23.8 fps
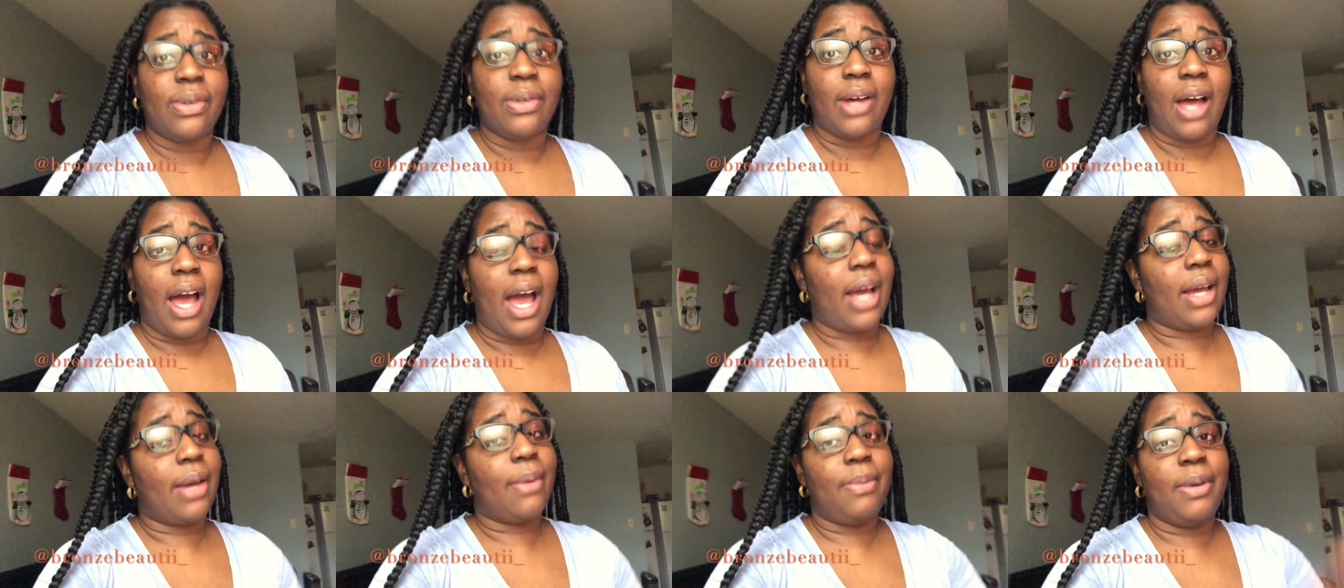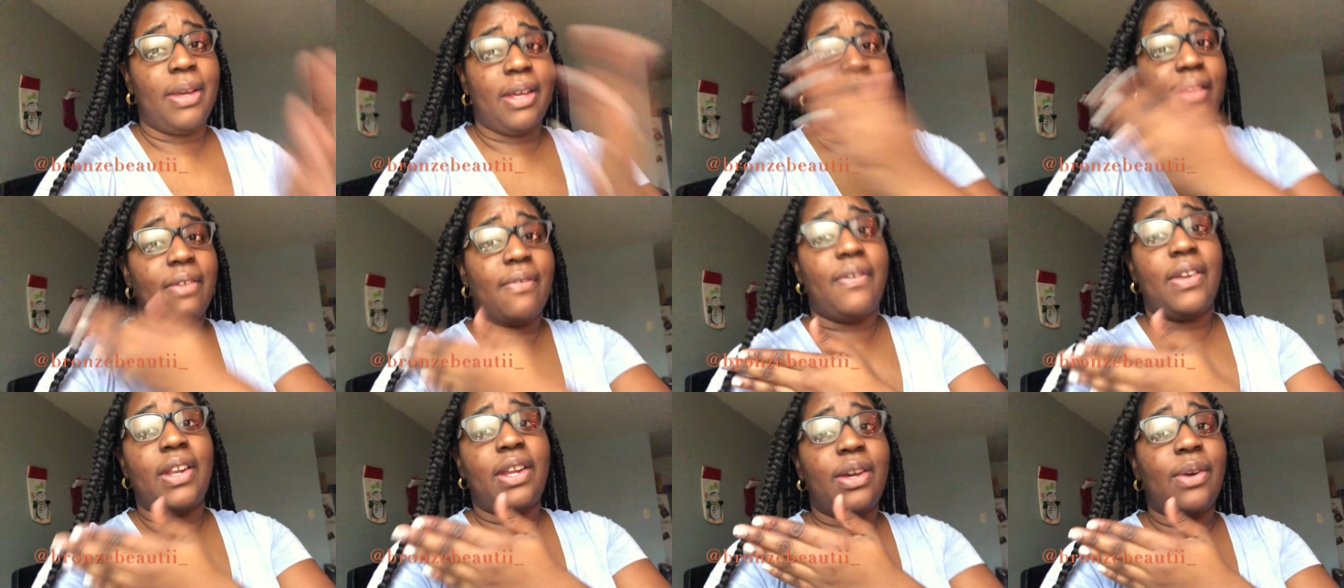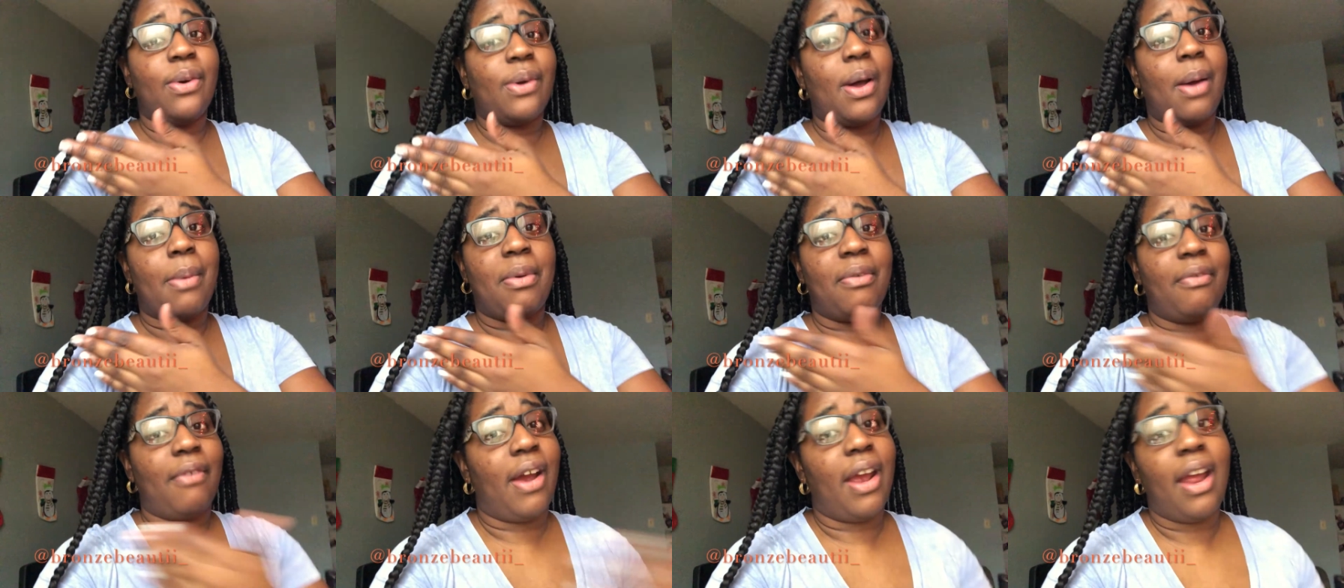I could be in the video
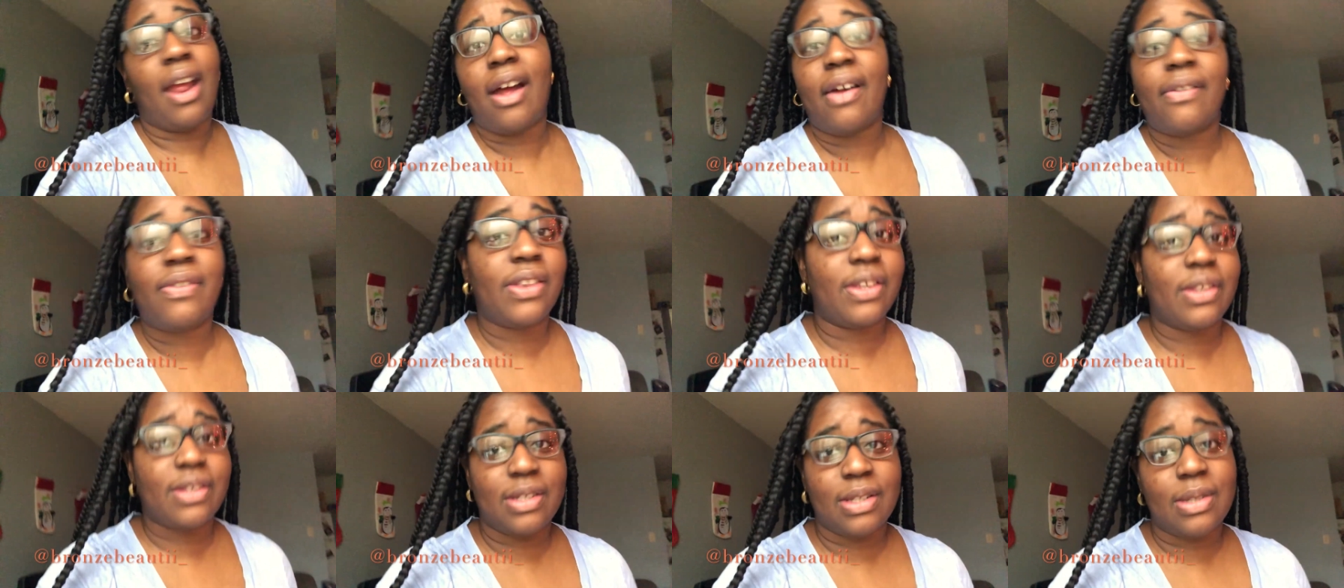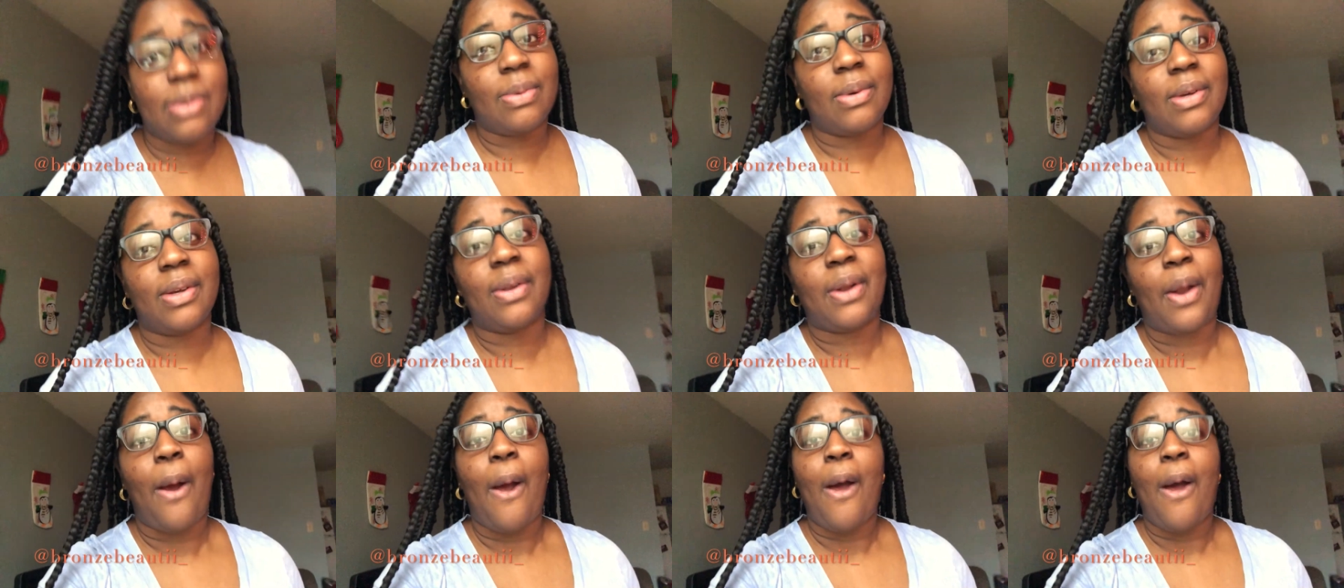coming right after this one.